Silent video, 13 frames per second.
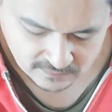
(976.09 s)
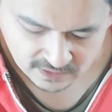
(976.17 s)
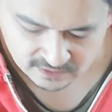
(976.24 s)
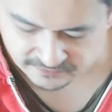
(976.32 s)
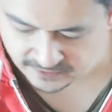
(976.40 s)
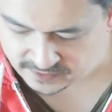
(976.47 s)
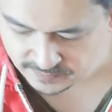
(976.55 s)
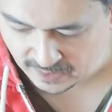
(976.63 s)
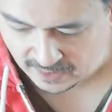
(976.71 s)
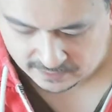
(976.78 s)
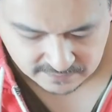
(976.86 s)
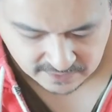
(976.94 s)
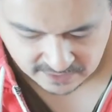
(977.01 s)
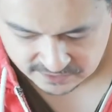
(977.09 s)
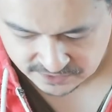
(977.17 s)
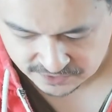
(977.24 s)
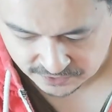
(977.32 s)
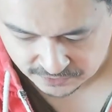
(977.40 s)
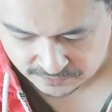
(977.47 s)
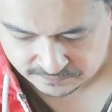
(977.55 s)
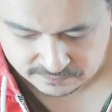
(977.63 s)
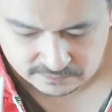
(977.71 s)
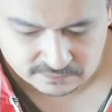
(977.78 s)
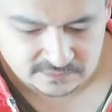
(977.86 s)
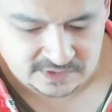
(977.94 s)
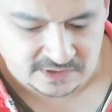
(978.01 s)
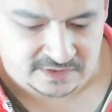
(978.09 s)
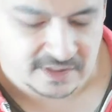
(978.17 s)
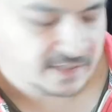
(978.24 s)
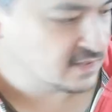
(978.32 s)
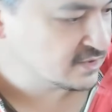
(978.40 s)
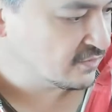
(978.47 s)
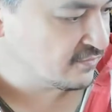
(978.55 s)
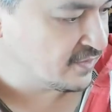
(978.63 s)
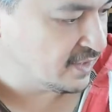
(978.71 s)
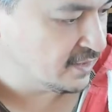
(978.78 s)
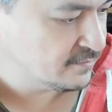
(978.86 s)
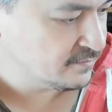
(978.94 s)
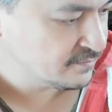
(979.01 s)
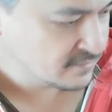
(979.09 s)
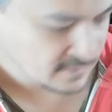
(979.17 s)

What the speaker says: the first plan is to just take this off here